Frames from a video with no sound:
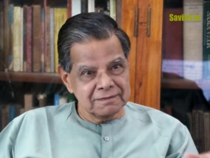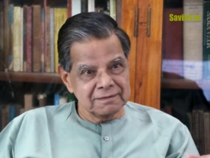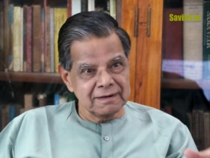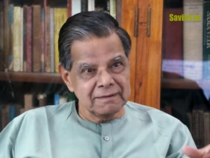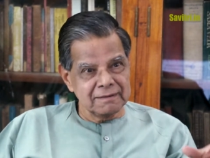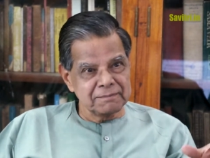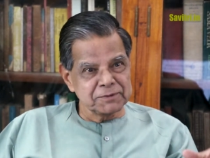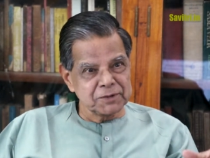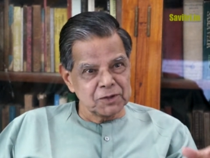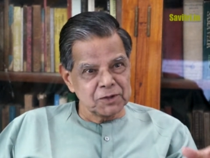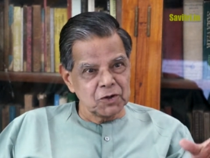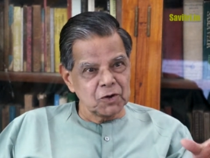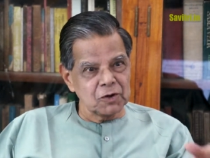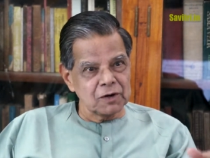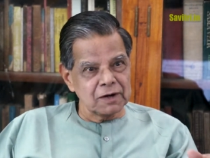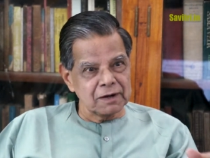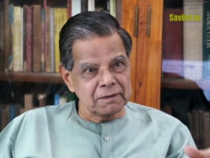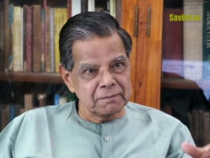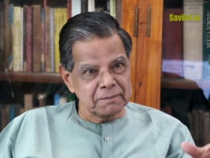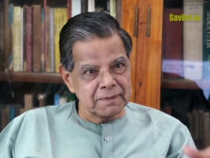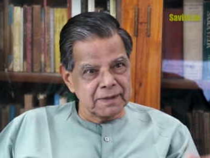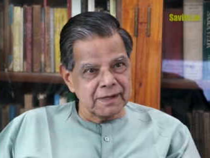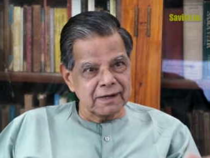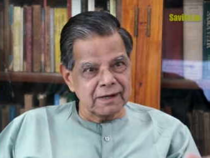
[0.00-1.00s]

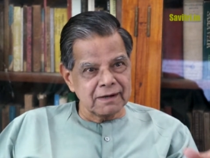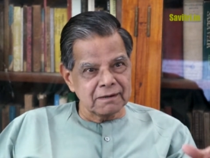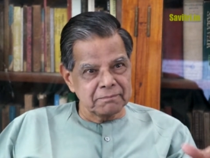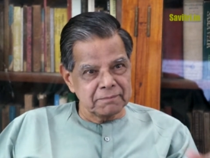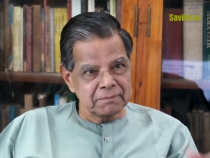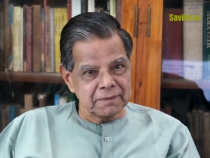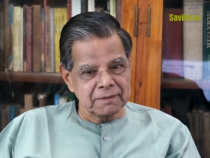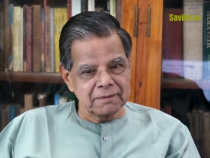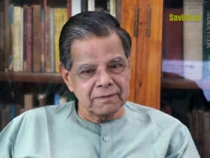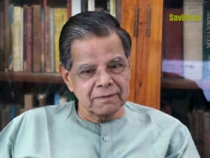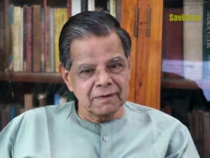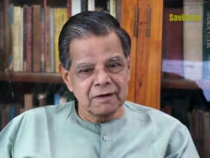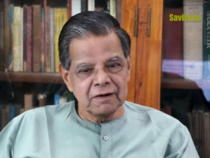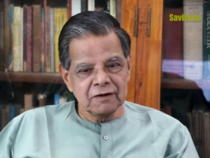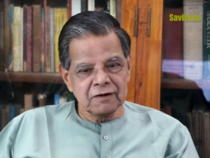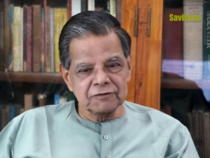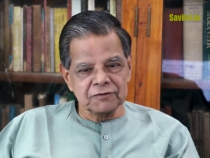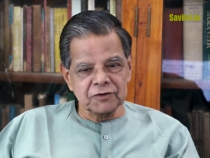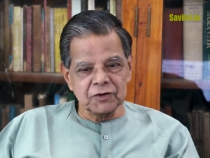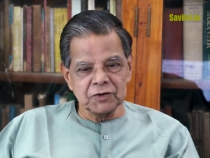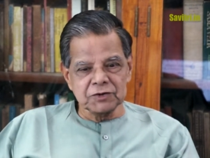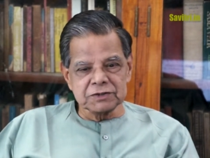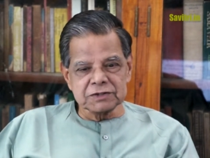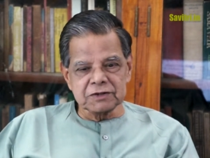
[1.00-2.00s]
absolutely bare,
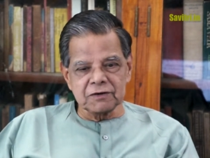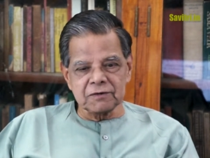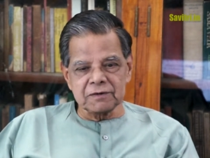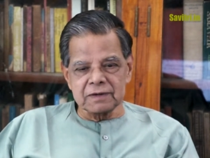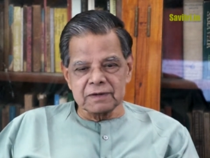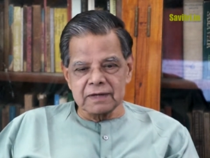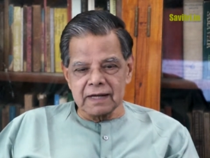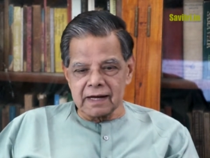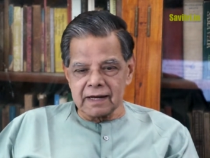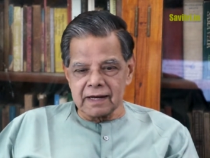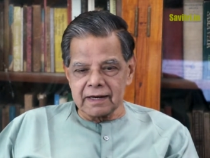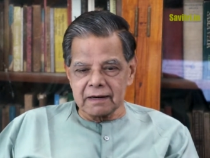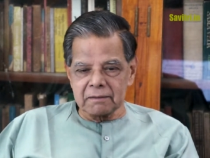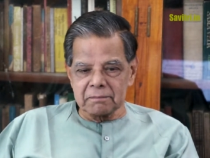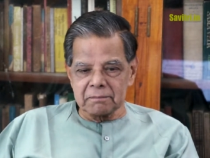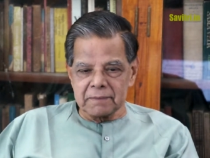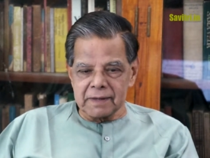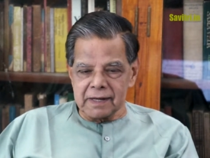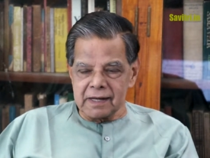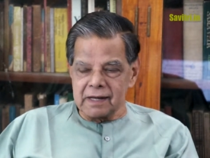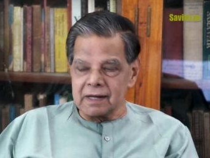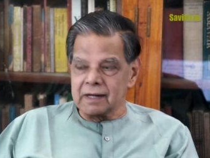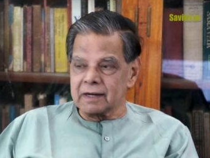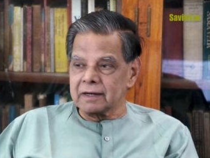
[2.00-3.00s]
force of direct
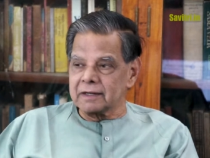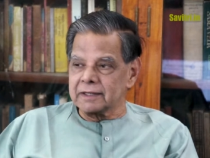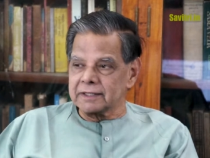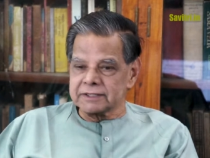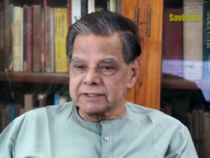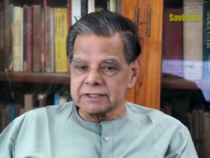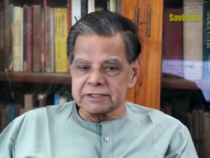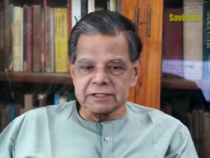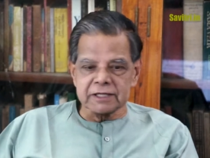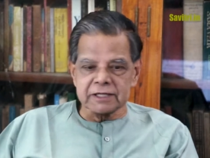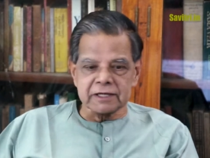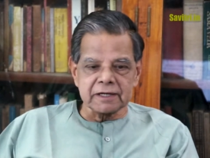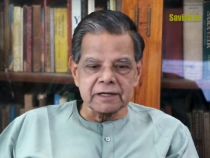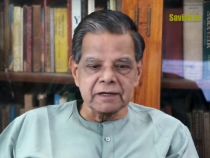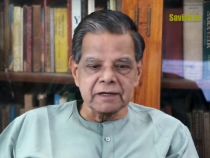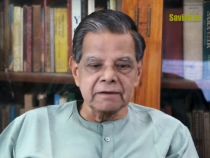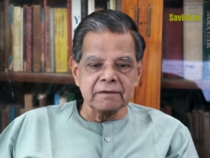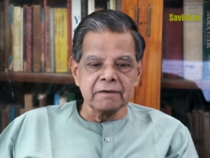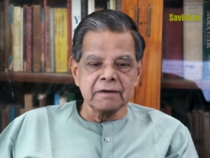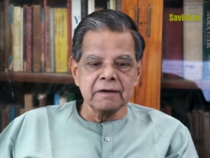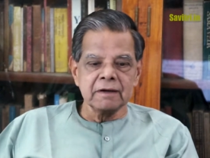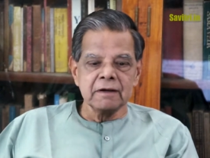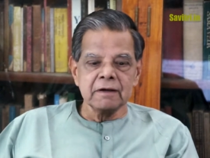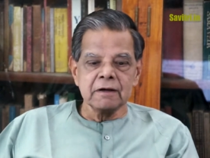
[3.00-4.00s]
bare
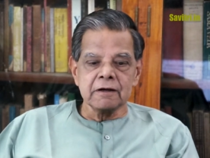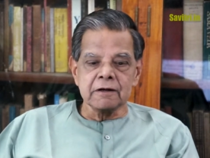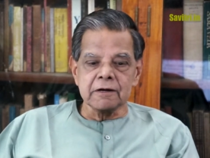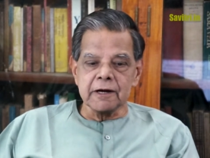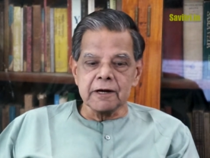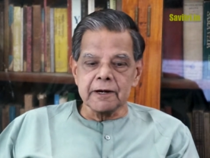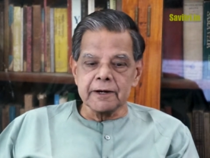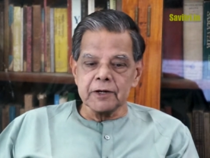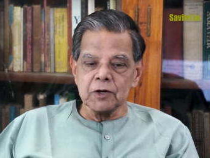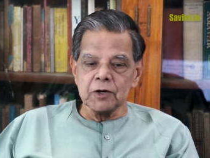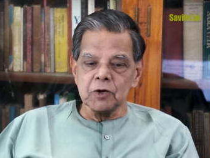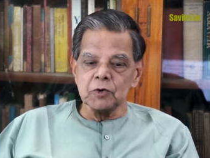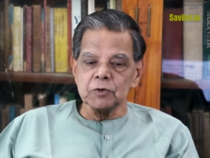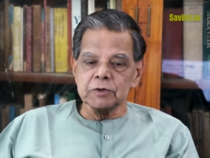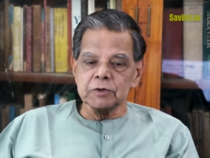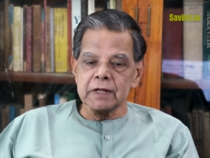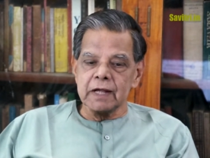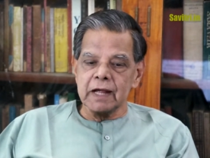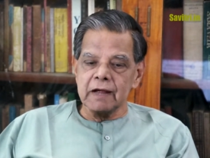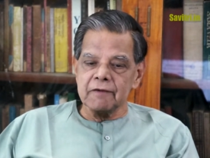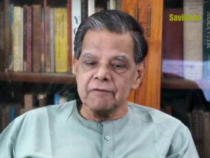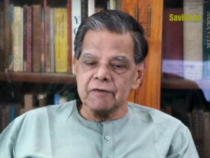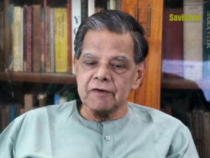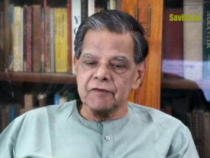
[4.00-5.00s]
necessity, reduce the
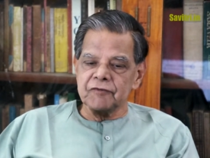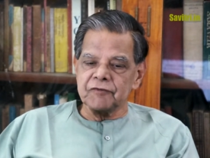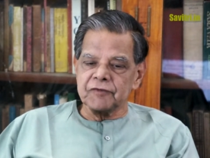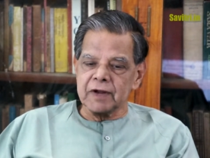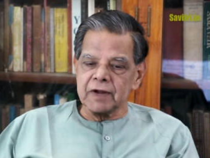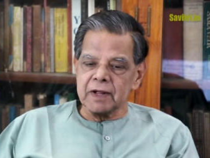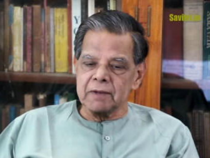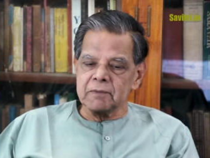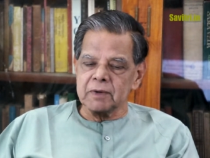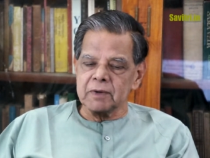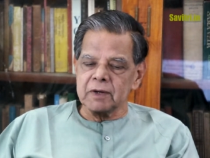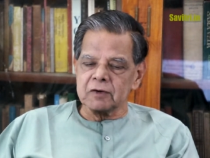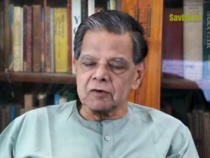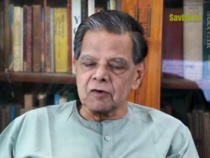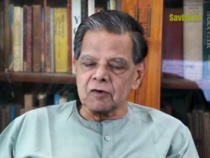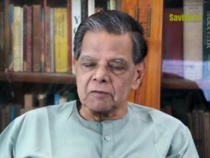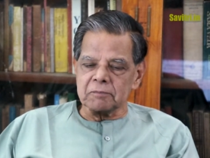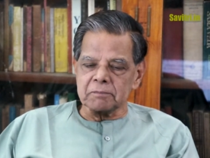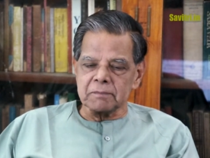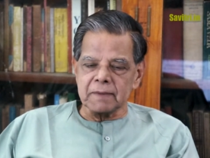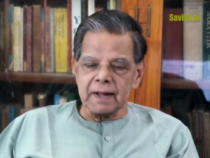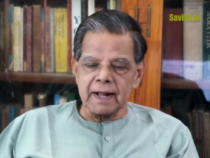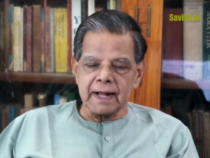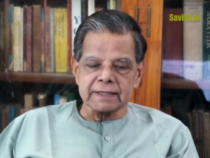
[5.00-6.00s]
heavy framework
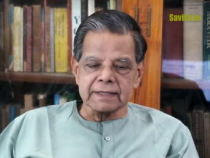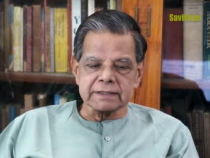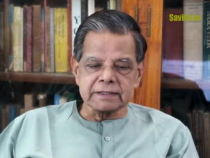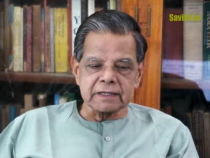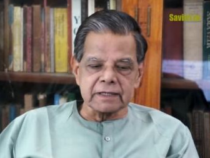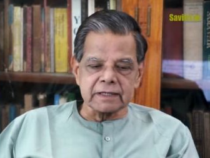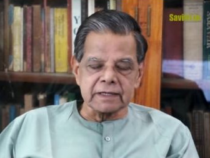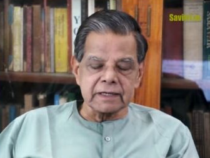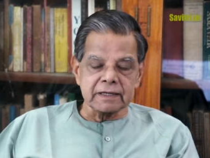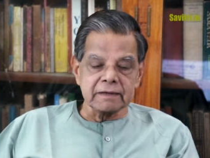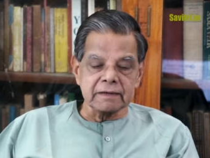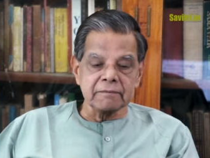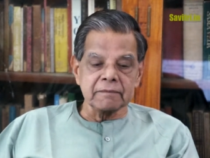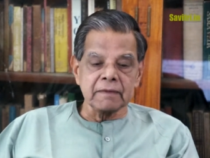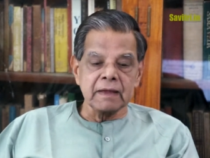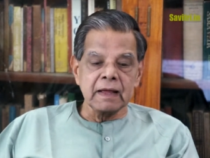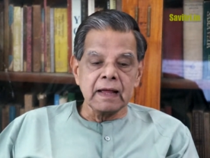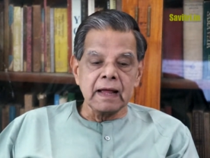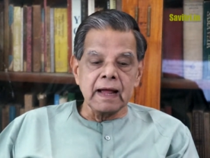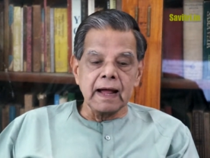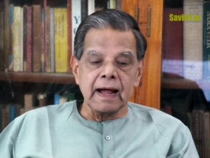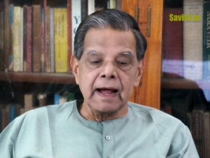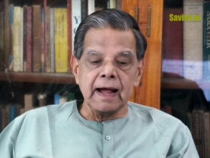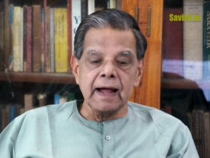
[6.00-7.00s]
of man's day
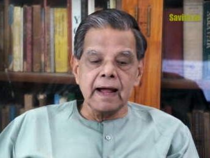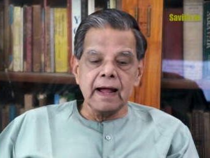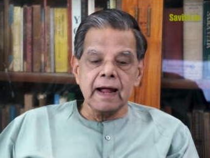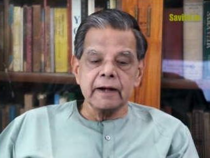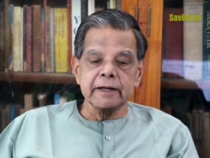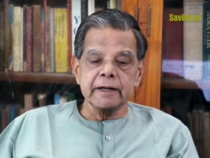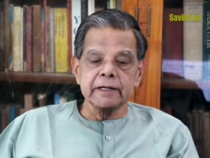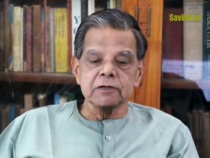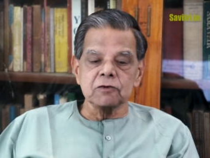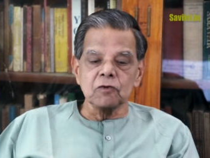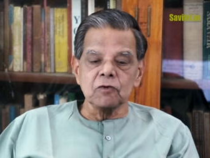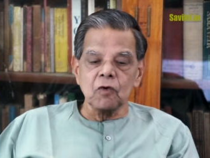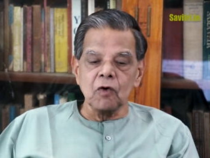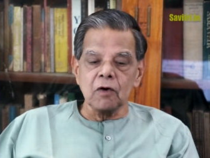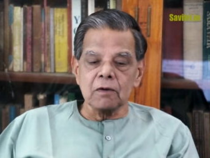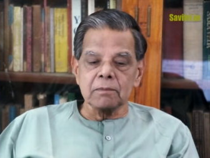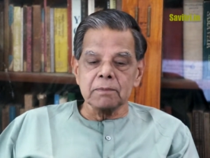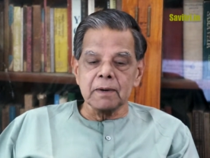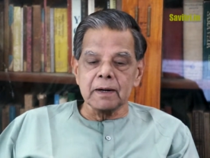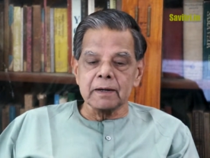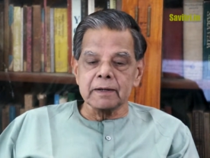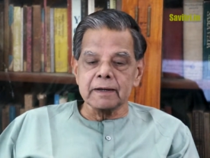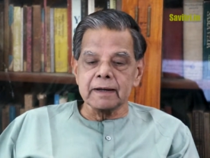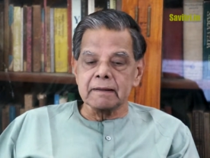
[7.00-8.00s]
and his
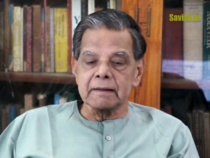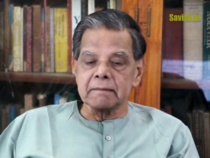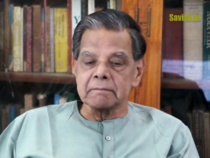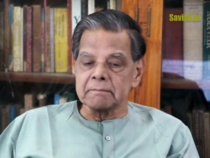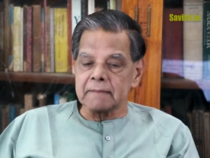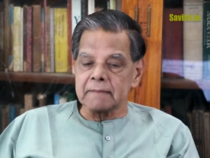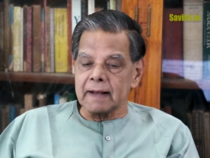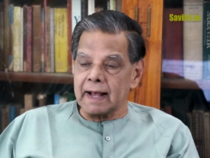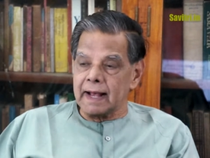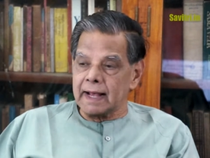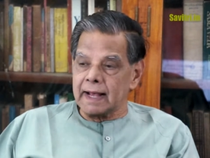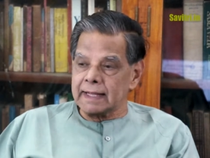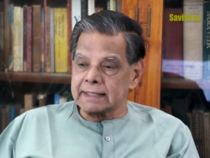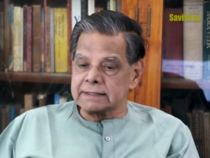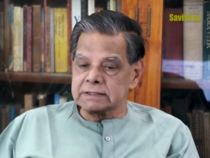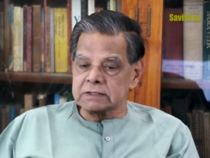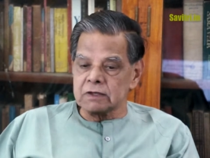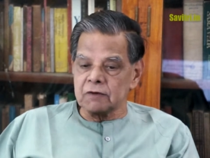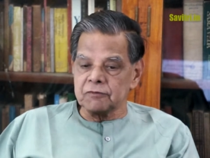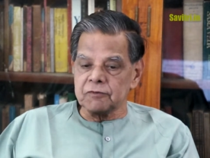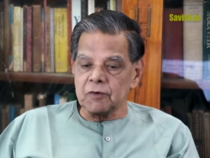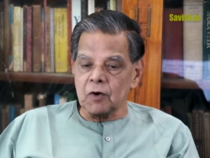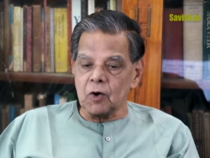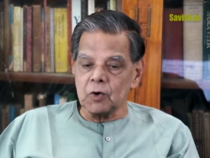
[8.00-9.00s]
overburdening mass
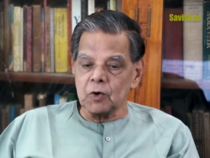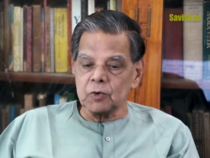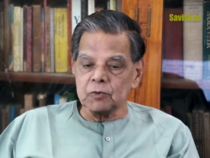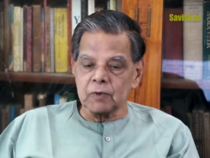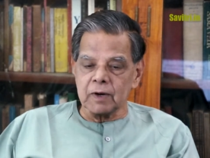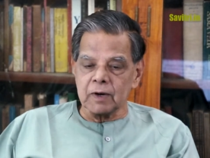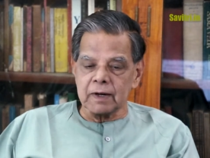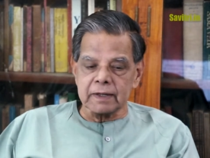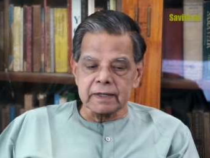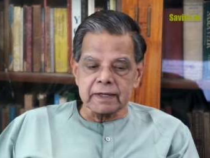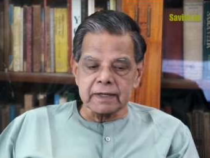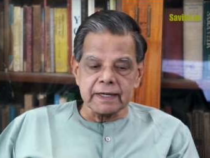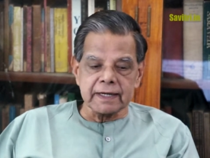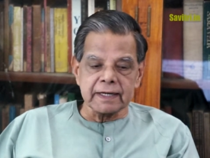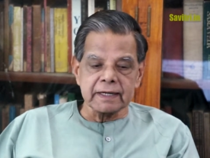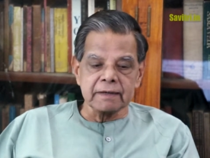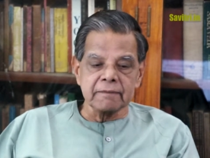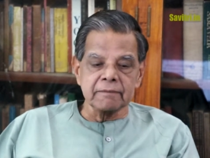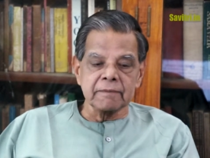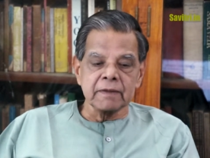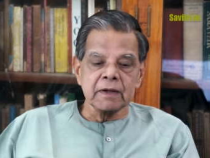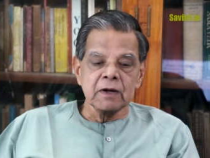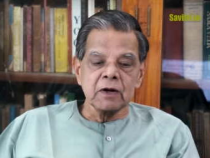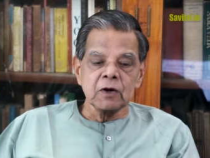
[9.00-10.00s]
of outward
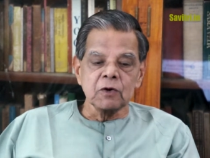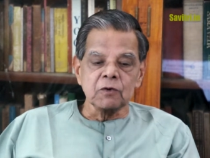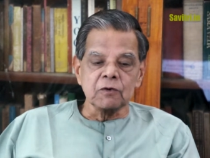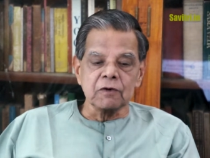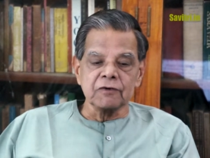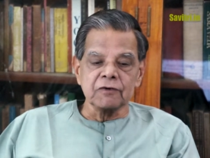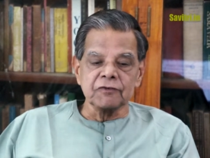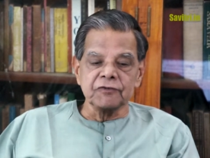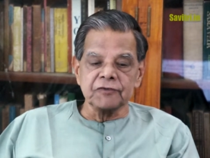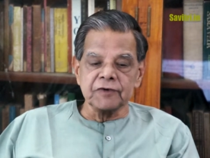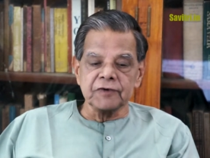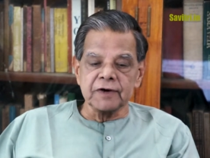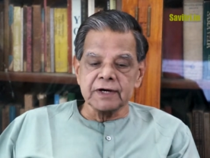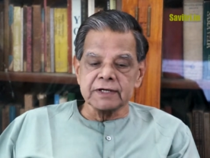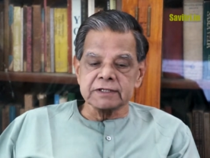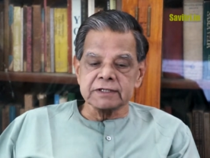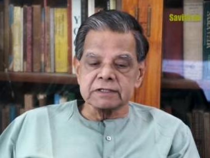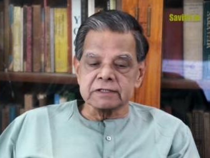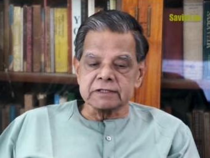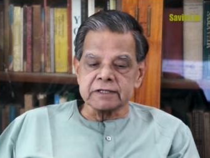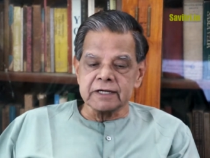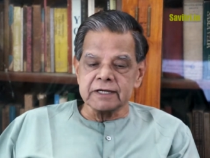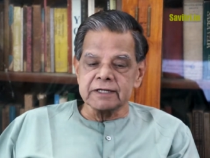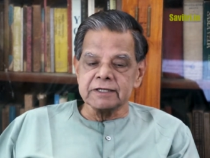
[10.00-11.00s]
need to a
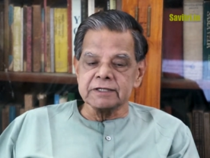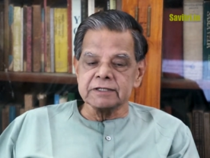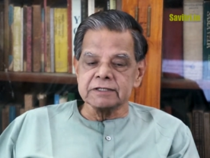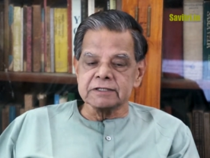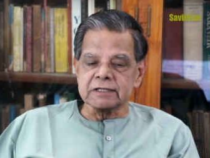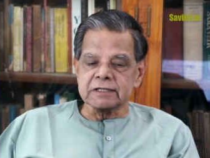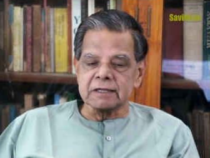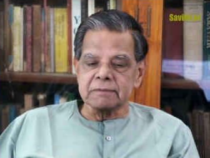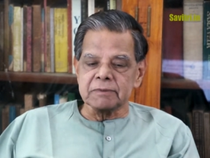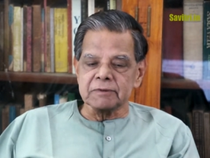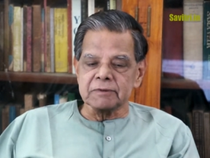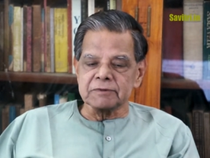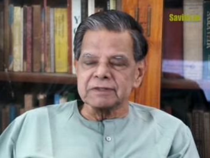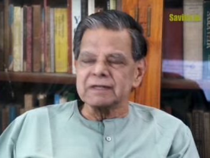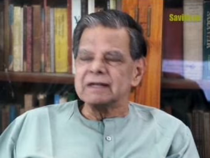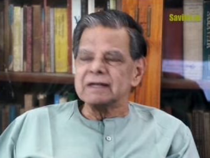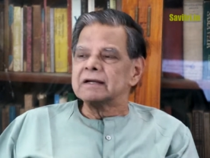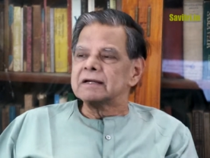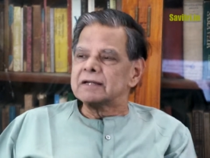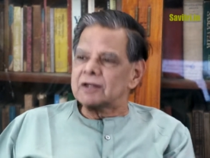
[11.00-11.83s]
first thin strip of.